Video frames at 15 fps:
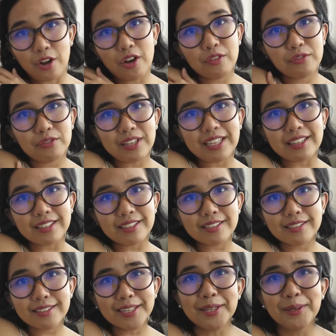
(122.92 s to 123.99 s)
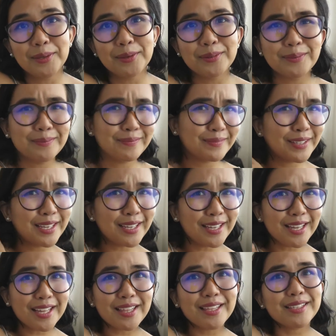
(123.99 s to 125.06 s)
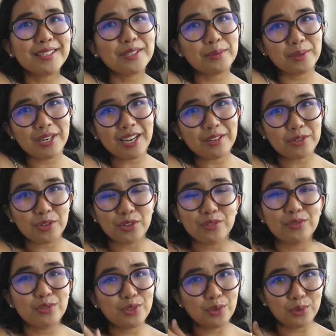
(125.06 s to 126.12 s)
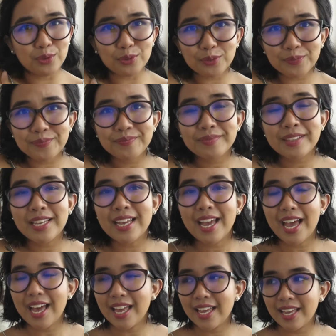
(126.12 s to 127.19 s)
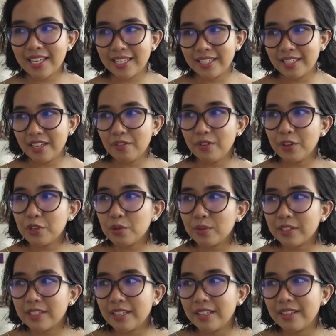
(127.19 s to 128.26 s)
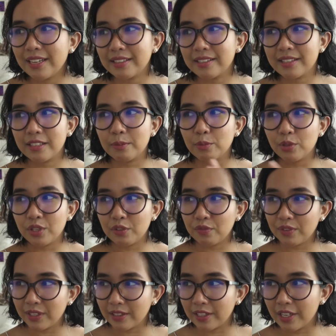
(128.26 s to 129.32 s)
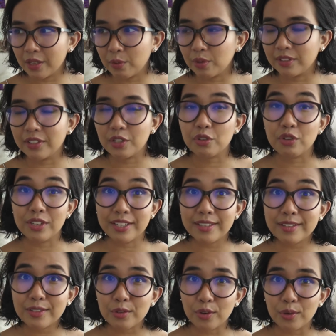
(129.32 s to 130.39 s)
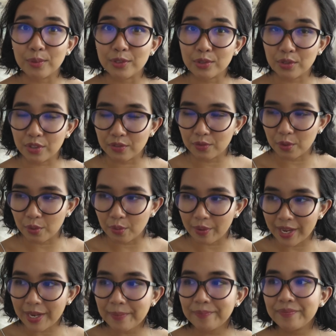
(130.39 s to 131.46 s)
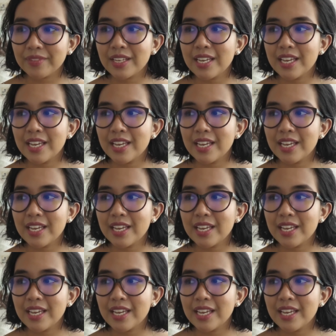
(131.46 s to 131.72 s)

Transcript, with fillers: it off like this. This is what I sort of do. And eventually that slippery feeling will decrease or will sort of go away.